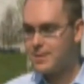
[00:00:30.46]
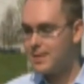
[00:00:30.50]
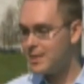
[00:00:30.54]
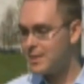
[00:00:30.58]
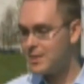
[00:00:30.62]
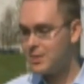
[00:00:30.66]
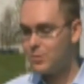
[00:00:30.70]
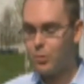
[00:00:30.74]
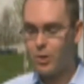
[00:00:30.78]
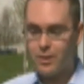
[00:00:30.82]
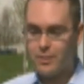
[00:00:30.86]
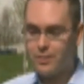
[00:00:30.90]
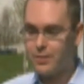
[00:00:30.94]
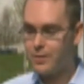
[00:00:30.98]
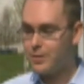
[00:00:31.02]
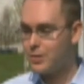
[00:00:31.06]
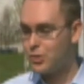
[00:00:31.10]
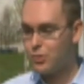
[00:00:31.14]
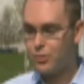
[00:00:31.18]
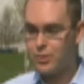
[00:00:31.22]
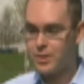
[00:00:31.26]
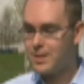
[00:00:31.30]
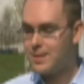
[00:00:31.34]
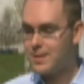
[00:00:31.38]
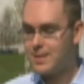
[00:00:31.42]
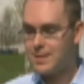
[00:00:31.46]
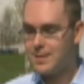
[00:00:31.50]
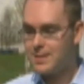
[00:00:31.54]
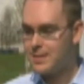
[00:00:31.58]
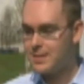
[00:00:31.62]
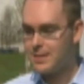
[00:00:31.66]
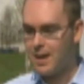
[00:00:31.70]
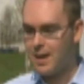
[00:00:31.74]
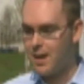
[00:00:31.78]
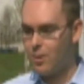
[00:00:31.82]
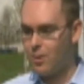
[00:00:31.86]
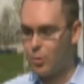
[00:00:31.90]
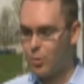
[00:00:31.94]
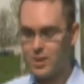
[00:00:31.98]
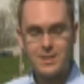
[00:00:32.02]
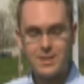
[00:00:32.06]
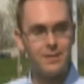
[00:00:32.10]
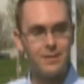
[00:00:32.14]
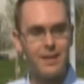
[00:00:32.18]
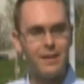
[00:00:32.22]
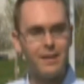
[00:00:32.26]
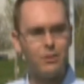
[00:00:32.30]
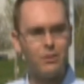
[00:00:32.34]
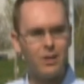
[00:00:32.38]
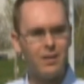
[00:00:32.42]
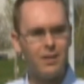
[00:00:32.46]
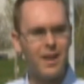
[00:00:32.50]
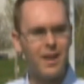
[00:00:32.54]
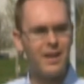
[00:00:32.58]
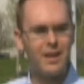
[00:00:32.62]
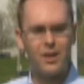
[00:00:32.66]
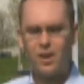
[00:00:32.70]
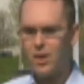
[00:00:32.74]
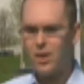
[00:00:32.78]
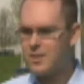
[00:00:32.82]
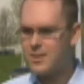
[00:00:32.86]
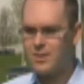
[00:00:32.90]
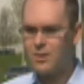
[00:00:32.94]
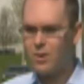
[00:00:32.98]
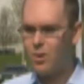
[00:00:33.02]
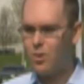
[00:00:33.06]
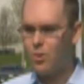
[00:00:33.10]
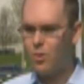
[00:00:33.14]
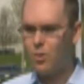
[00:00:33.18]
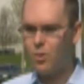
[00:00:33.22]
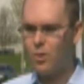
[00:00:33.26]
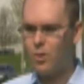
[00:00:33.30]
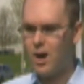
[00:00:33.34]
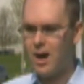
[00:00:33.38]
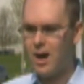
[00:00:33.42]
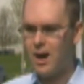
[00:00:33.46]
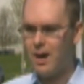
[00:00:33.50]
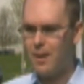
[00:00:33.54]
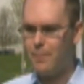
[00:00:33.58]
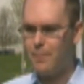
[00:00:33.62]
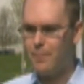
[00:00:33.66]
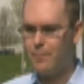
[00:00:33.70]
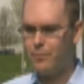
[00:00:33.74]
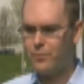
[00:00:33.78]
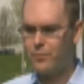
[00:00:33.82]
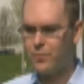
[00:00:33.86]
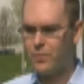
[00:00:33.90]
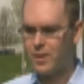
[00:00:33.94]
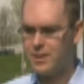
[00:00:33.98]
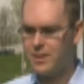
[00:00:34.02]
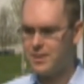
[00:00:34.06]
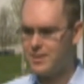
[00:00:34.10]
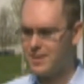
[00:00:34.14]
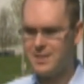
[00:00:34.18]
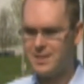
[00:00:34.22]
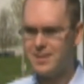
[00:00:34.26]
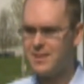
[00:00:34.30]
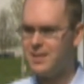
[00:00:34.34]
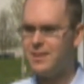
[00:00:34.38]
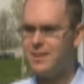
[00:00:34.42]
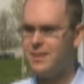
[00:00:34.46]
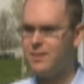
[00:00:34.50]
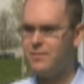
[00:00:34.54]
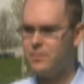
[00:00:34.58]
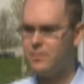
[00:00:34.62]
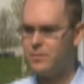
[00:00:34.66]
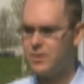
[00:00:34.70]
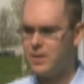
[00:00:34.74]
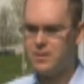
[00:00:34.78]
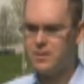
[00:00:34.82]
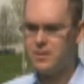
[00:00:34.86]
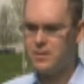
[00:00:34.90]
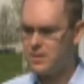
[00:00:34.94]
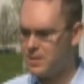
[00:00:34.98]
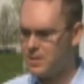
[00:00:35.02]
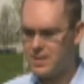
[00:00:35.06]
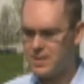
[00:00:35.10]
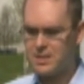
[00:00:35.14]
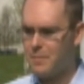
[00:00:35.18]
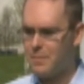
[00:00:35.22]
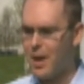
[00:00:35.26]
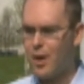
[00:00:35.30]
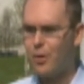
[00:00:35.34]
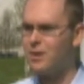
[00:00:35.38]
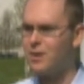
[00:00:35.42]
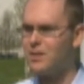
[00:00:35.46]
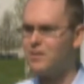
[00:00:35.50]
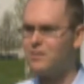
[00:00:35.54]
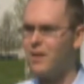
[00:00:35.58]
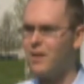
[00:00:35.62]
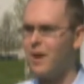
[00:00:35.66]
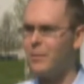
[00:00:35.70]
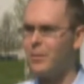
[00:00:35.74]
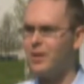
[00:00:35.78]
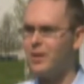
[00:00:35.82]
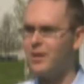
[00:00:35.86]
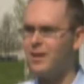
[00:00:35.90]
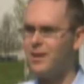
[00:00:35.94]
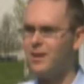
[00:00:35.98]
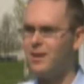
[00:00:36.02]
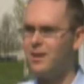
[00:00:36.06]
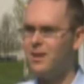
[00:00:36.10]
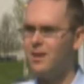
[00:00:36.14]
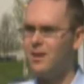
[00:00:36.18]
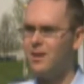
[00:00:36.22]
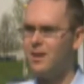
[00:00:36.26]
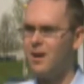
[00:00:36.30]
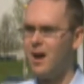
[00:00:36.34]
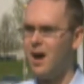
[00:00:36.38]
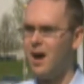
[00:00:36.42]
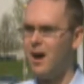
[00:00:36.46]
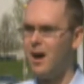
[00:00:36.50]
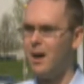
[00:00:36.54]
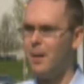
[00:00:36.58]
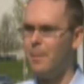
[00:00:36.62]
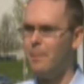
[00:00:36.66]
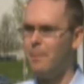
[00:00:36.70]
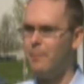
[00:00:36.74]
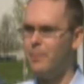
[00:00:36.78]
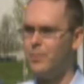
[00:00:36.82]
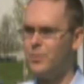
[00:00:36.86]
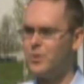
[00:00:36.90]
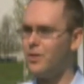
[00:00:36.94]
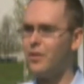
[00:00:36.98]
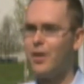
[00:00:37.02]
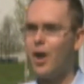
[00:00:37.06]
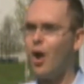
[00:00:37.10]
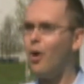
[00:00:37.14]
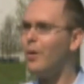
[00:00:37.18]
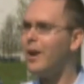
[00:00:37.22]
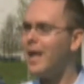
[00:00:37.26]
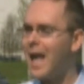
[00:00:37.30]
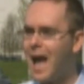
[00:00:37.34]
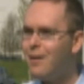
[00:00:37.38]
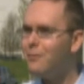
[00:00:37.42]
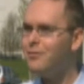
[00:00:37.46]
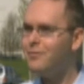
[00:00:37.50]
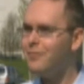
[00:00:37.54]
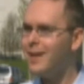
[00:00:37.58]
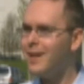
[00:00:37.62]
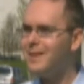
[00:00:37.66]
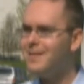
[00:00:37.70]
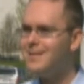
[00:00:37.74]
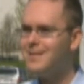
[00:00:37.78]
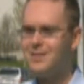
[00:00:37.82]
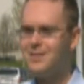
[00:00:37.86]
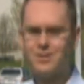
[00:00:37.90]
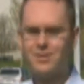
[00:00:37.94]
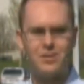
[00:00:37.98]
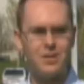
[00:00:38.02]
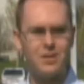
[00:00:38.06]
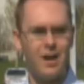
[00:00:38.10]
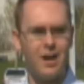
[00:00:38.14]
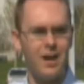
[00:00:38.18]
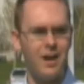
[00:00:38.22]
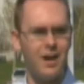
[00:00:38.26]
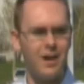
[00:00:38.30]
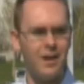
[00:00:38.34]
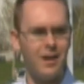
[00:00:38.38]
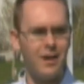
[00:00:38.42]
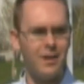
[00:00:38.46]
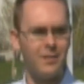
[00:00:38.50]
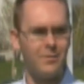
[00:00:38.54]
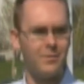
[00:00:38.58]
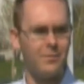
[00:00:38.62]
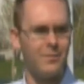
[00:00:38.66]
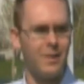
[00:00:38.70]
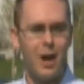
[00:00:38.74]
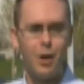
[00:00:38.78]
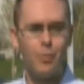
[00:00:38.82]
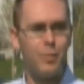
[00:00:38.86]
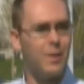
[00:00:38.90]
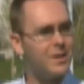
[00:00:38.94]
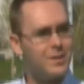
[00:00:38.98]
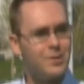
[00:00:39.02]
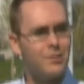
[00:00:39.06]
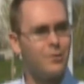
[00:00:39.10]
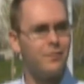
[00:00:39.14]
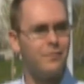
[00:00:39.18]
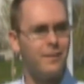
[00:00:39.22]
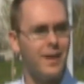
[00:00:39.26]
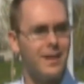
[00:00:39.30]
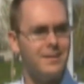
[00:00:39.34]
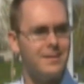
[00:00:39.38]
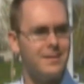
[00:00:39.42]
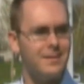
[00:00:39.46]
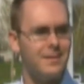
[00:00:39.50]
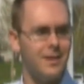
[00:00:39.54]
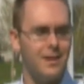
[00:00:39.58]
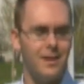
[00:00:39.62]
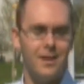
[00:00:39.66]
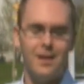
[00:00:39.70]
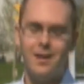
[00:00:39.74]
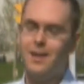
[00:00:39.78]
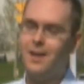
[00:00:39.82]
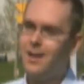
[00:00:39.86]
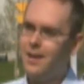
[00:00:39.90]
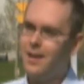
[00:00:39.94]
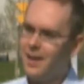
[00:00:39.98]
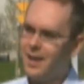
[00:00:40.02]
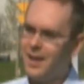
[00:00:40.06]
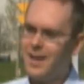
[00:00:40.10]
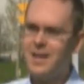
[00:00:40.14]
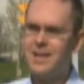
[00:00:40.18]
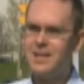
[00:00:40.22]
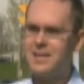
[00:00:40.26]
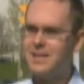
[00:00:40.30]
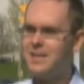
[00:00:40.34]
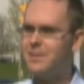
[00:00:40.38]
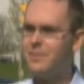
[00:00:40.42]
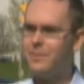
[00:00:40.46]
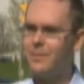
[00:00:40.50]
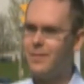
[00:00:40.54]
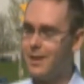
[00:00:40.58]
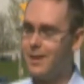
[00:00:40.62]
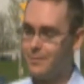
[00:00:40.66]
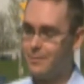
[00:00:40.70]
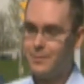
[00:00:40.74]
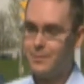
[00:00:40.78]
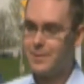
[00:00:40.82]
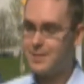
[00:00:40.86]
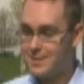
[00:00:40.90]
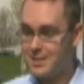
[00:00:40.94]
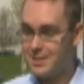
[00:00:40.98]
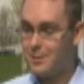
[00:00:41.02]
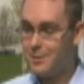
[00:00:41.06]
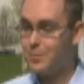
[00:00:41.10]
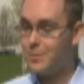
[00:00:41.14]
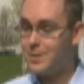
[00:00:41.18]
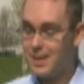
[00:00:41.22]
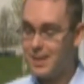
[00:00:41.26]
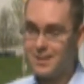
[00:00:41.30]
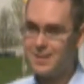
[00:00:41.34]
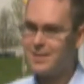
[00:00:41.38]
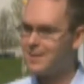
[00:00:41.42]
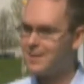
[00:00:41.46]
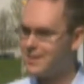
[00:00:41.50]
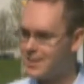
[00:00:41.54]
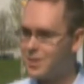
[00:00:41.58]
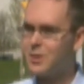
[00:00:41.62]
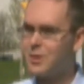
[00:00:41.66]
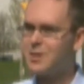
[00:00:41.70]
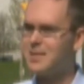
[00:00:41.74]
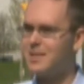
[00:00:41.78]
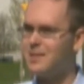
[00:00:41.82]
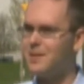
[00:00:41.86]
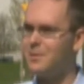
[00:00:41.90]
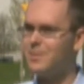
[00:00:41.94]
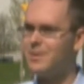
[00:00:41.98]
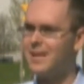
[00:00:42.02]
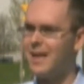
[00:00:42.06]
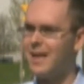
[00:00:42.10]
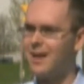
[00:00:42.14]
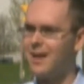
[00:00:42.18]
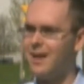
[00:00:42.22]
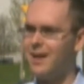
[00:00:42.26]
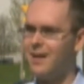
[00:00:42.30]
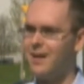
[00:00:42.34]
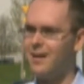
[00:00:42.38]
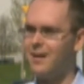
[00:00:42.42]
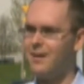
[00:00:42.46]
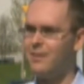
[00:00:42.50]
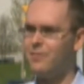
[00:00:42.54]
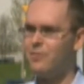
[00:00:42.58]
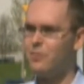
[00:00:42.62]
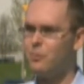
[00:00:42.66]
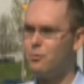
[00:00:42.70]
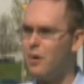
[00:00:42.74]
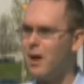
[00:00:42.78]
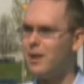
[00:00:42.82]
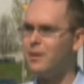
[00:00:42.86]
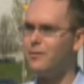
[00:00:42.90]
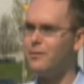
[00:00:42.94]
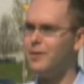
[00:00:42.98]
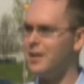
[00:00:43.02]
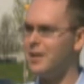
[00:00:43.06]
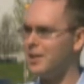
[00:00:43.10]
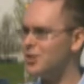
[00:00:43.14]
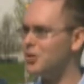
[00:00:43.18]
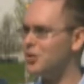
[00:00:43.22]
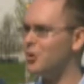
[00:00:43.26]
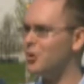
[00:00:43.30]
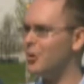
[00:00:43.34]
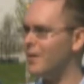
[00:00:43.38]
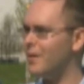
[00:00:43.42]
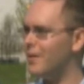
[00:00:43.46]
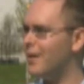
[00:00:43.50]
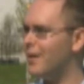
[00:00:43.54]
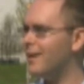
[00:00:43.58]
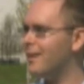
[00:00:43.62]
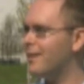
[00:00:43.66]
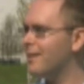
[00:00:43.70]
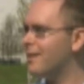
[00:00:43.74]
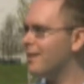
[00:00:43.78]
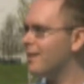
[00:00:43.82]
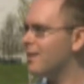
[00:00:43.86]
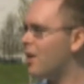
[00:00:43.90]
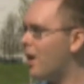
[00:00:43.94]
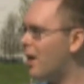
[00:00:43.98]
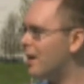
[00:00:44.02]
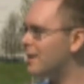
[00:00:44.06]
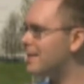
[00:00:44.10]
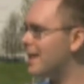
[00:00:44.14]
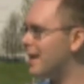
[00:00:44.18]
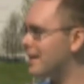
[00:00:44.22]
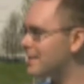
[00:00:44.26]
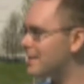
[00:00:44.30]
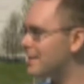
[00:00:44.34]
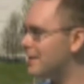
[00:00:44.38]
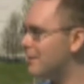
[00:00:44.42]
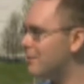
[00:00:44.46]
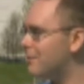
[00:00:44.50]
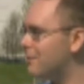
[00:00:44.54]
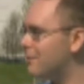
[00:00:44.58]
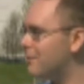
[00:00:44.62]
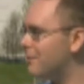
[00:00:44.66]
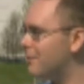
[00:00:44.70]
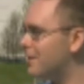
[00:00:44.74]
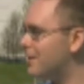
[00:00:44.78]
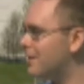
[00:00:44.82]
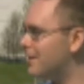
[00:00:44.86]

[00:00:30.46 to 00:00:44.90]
is this? What are the trees? What does the land look like? And also, does the mayor and his family, do they already have a fence? How big is their fence? It seemed and still seems like a relevant issue in the context of